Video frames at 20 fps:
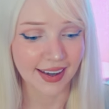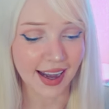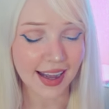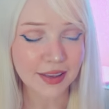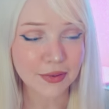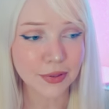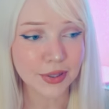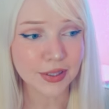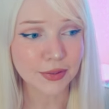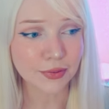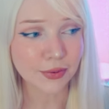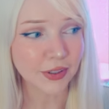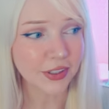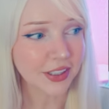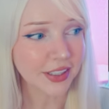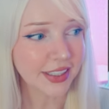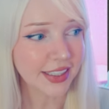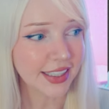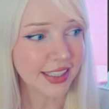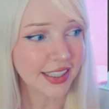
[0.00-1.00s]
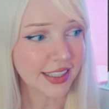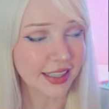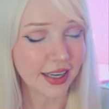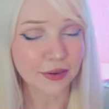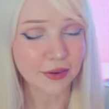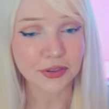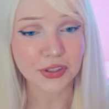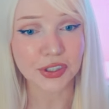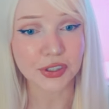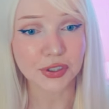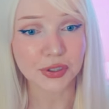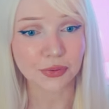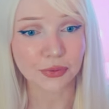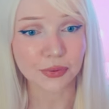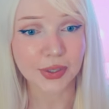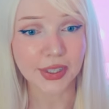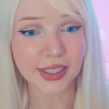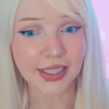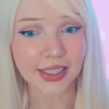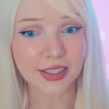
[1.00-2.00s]
I was
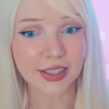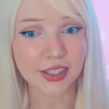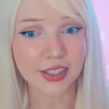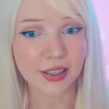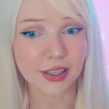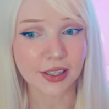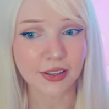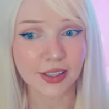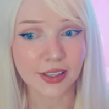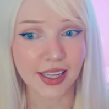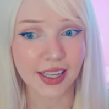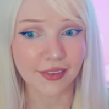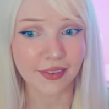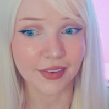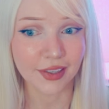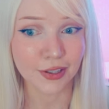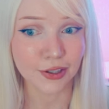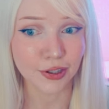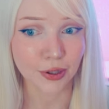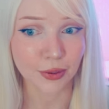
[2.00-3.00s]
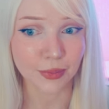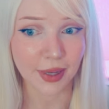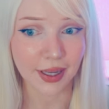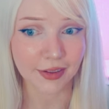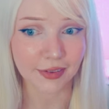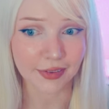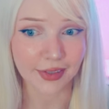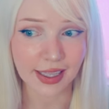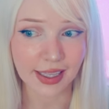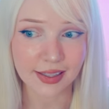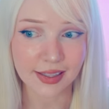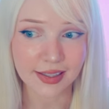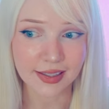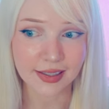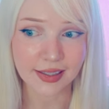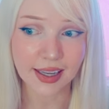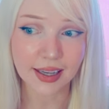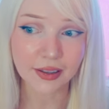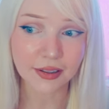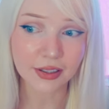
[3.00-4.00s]
really insecure to even show my face.
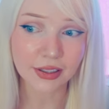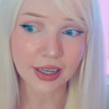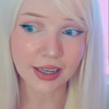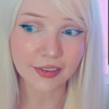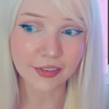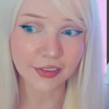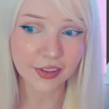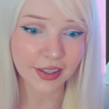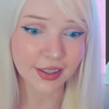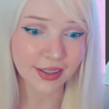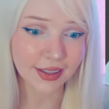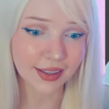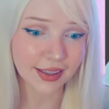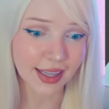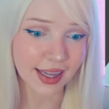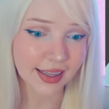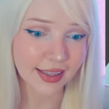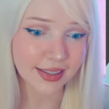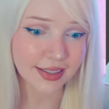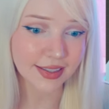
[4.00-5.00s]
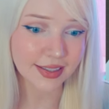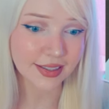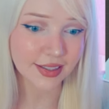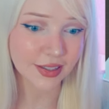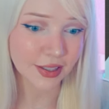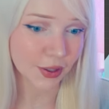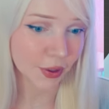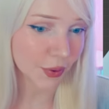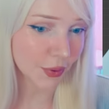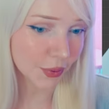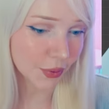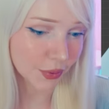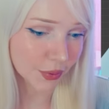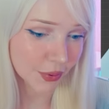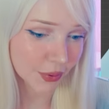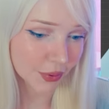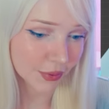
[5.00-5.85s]
Now, I feel less so.